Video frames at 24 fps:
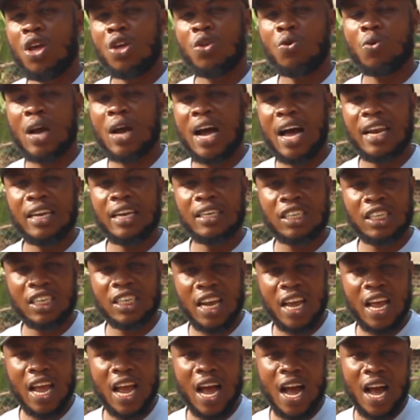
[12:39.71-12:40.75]
you can
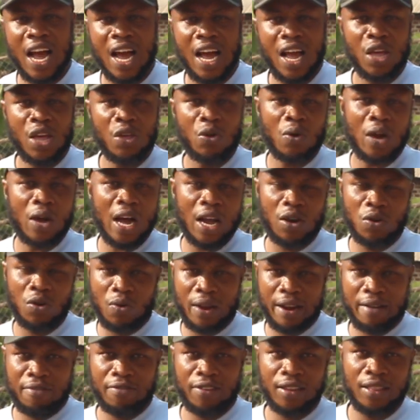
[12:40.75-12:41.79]
share, you can
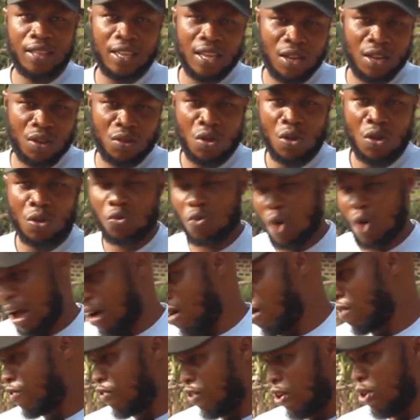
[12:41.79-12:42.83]
do everything to
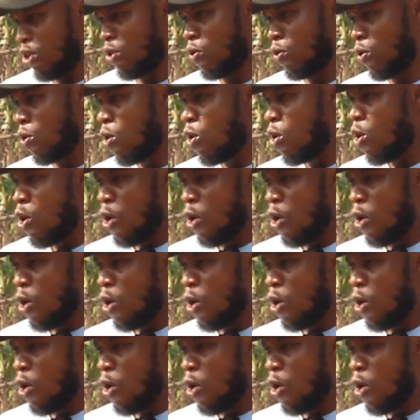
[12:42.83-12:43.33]
our video.